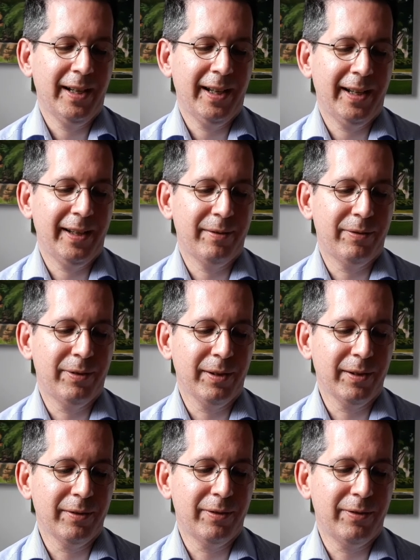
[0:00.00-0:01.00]
and full
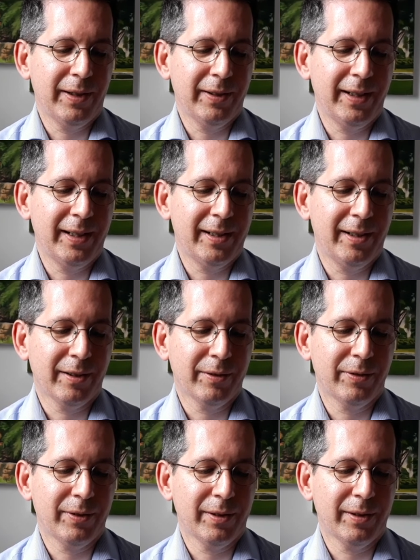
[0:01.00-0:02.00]
of very
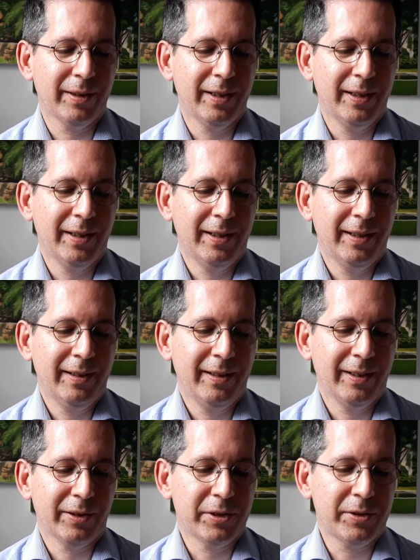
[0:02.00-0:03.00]
colorful
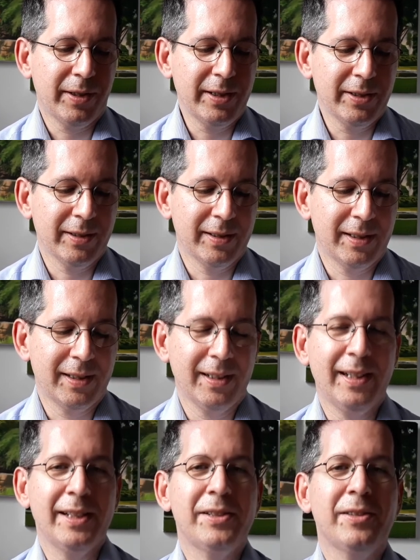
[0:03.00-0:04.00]
illustrations,
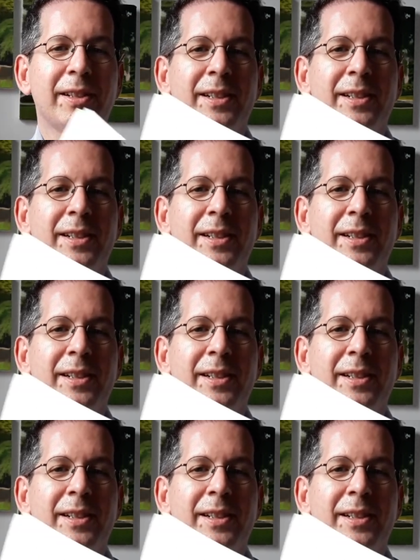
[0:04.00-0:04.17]
as you can